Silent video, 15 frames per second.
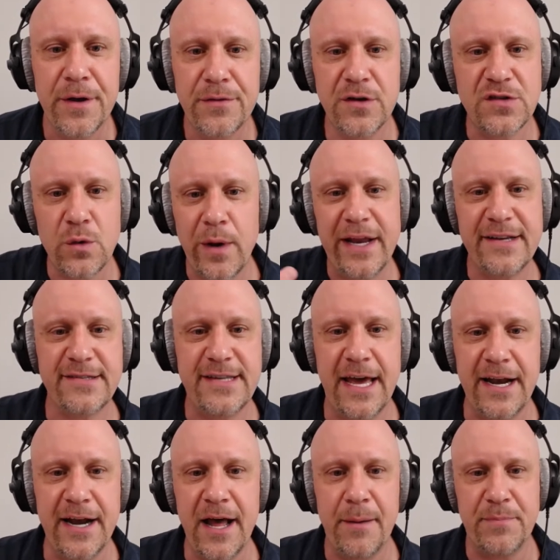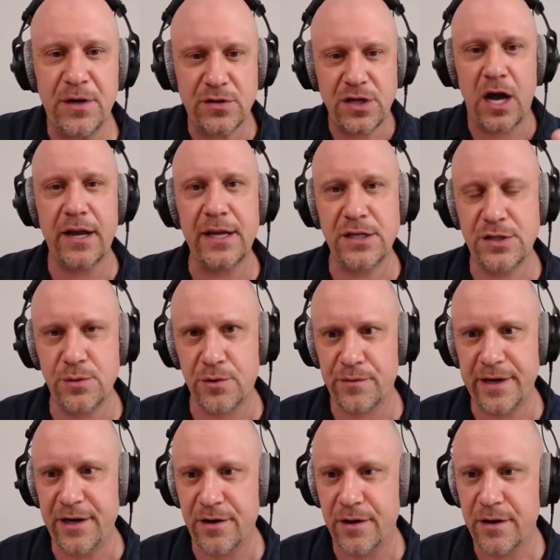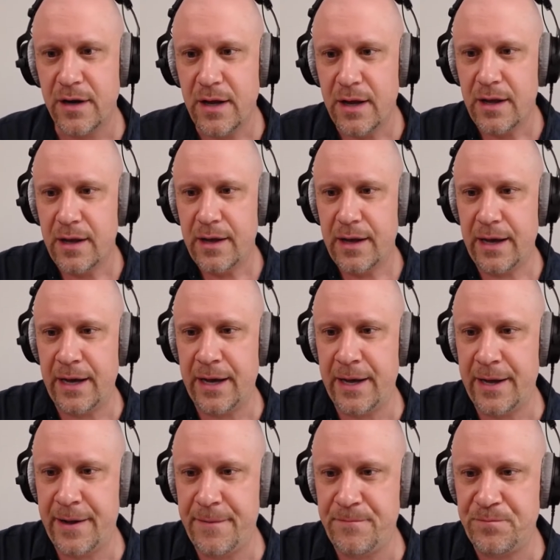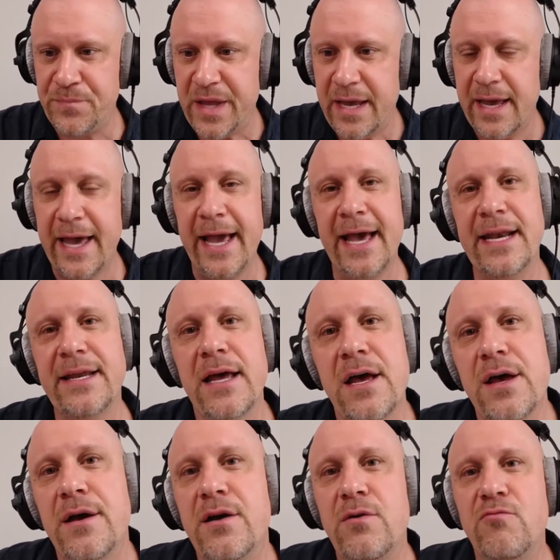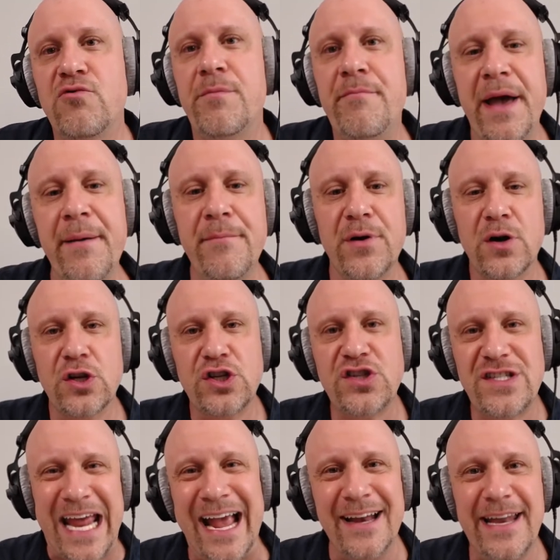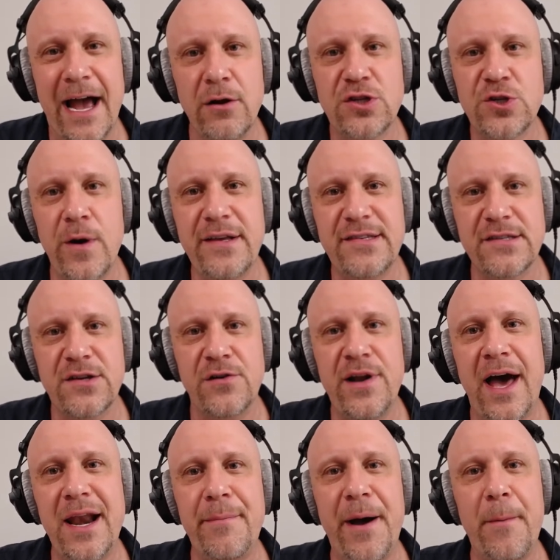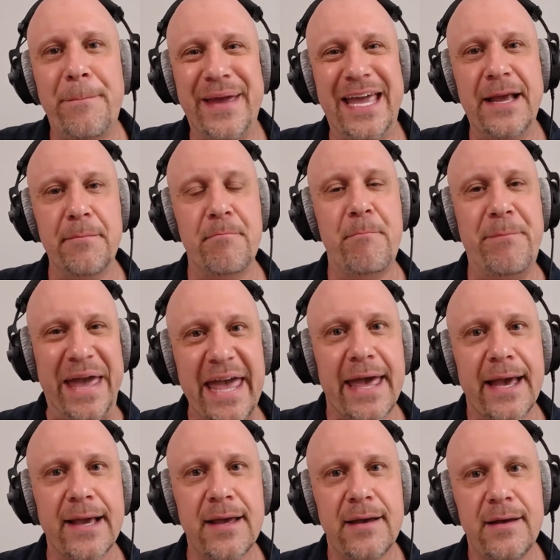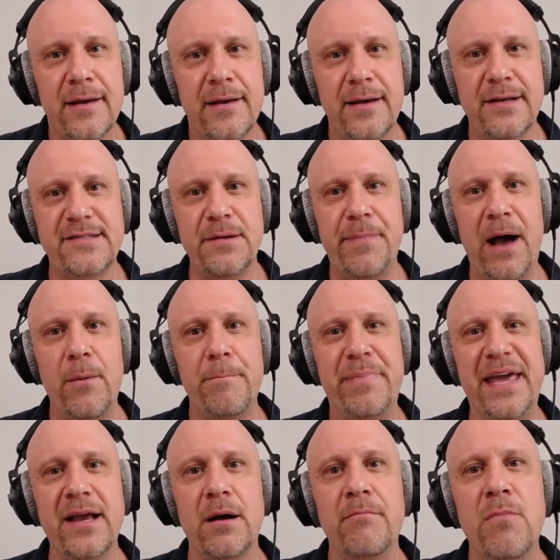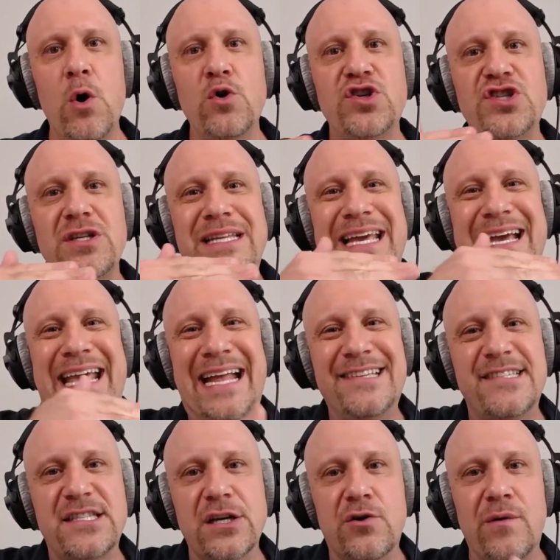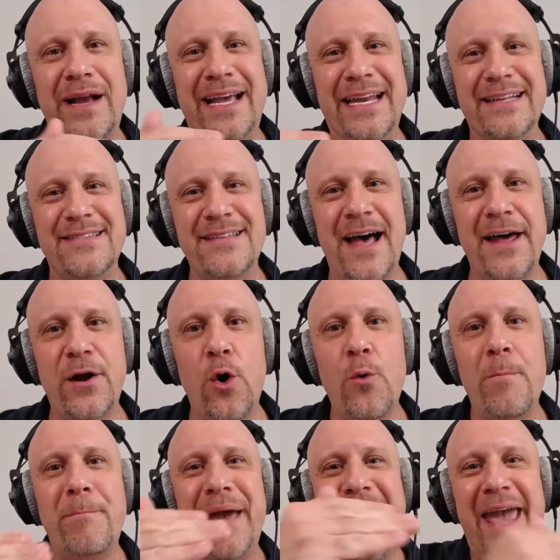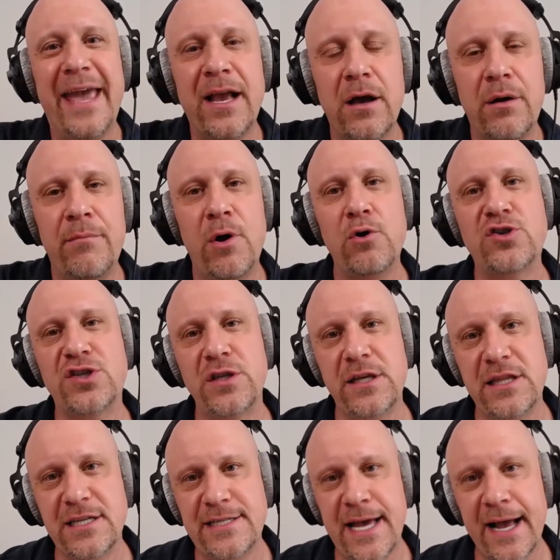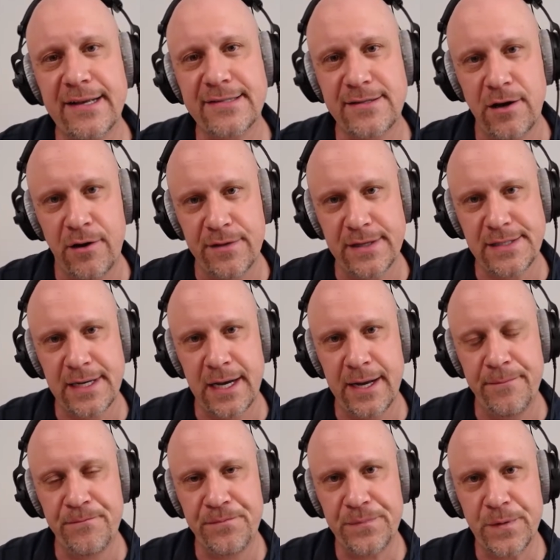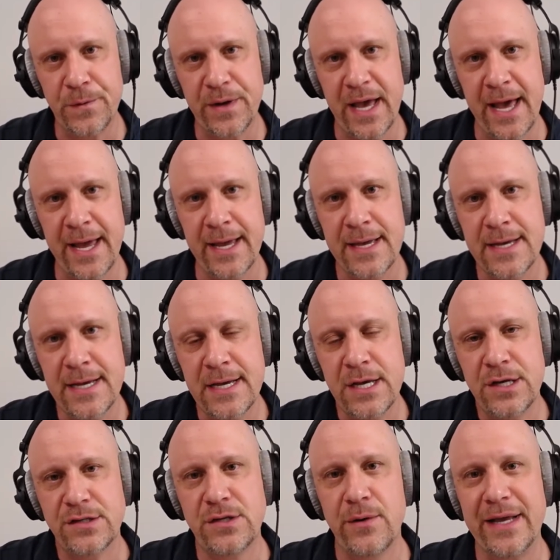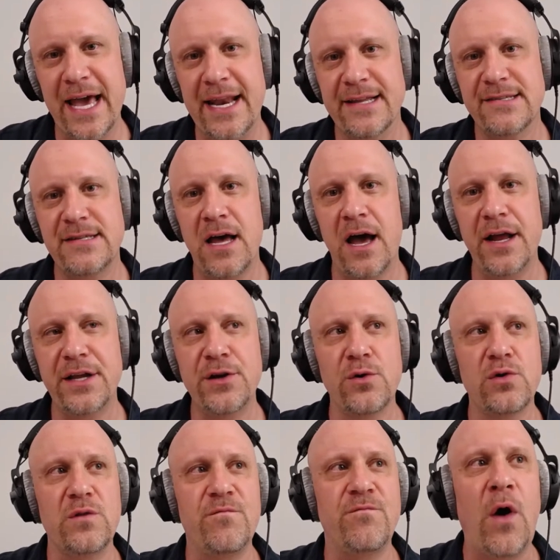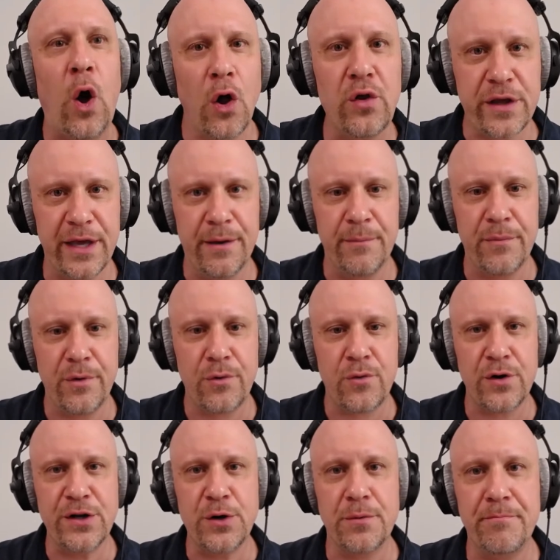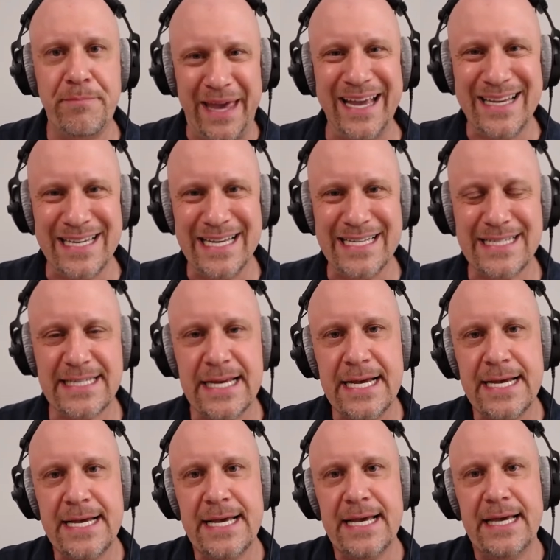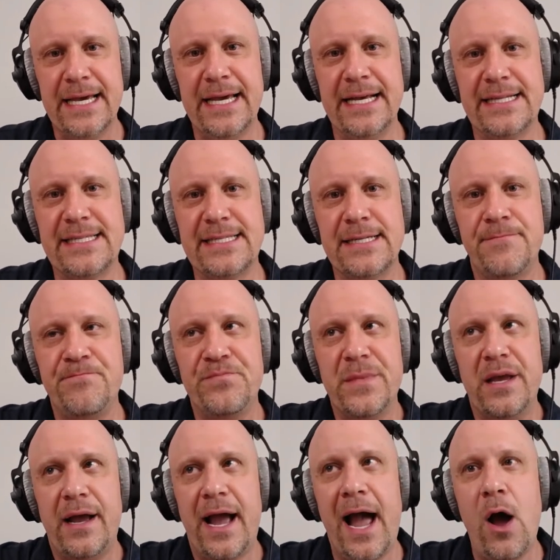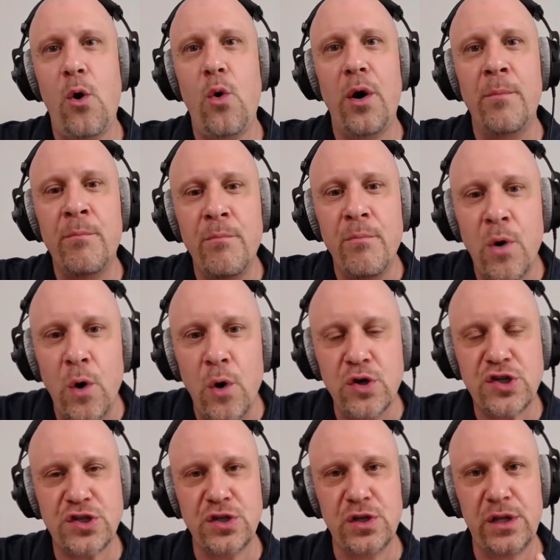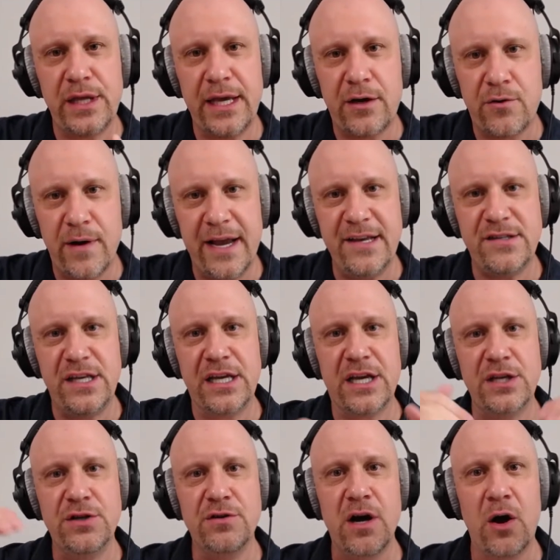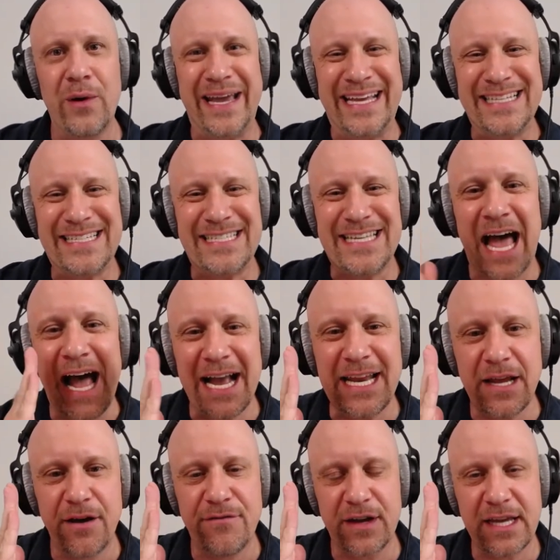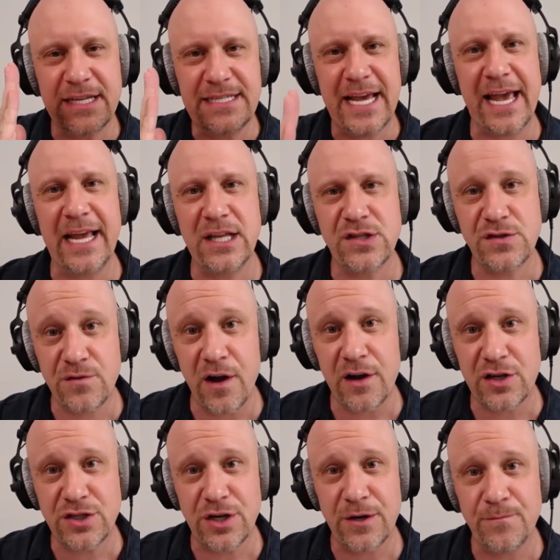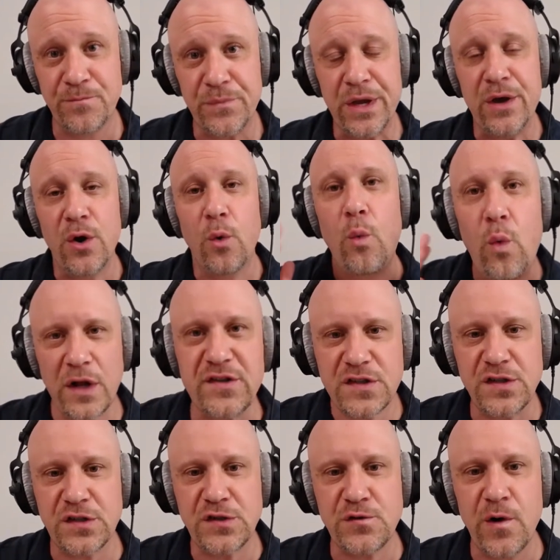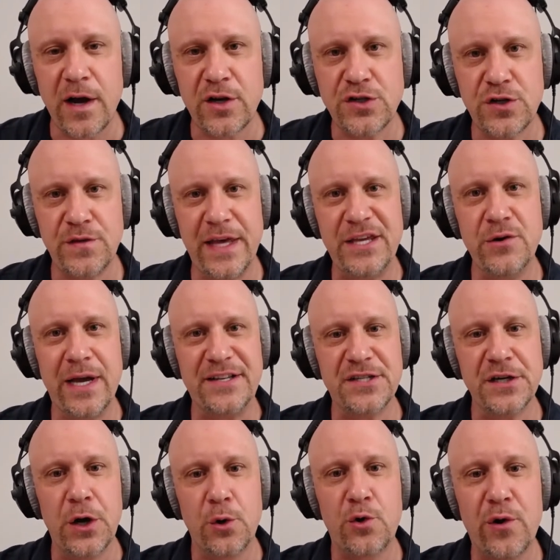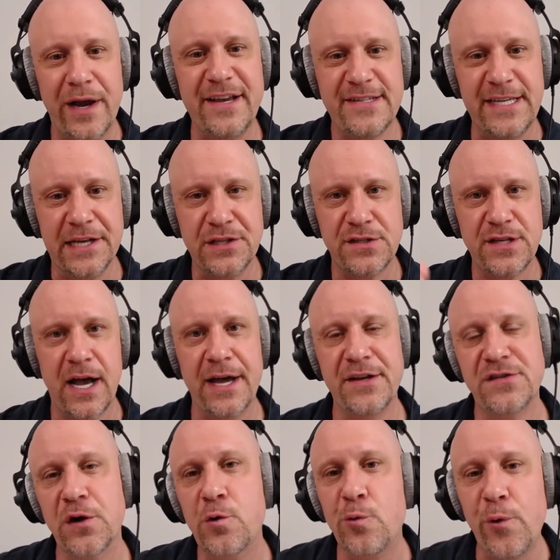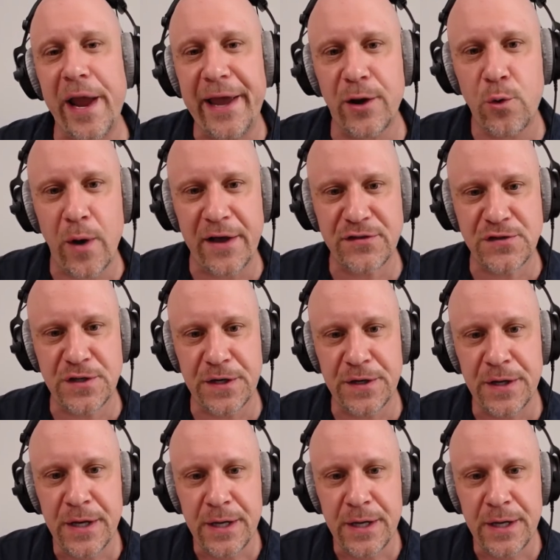There's a way to set it up. You're talking to a reader. And remember, standout choices are not about being big. It's about being emotionally against the grain. It's not obeying emotionally the text all the time, okay? So again, it's not your volume or your bigness. It's how emotionally crazy can you go inside of a contained structure? What's the structure that you get to go crazy inside is a great question.